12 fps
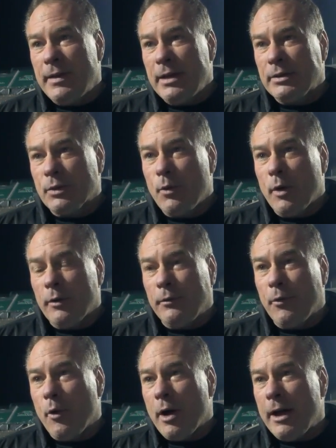They scored
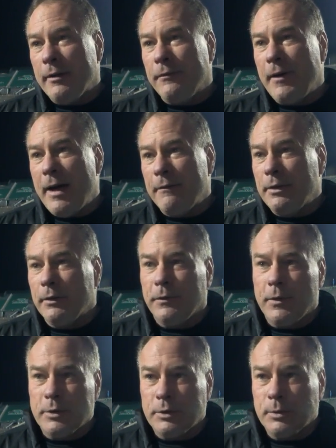four out of five of their
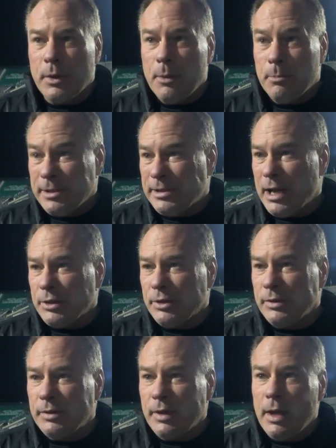first
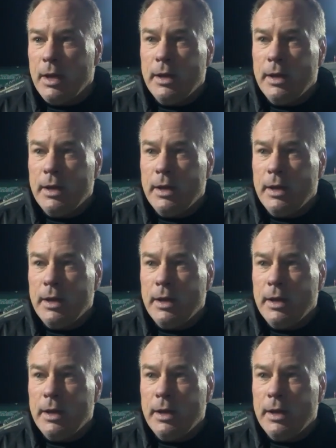possessions.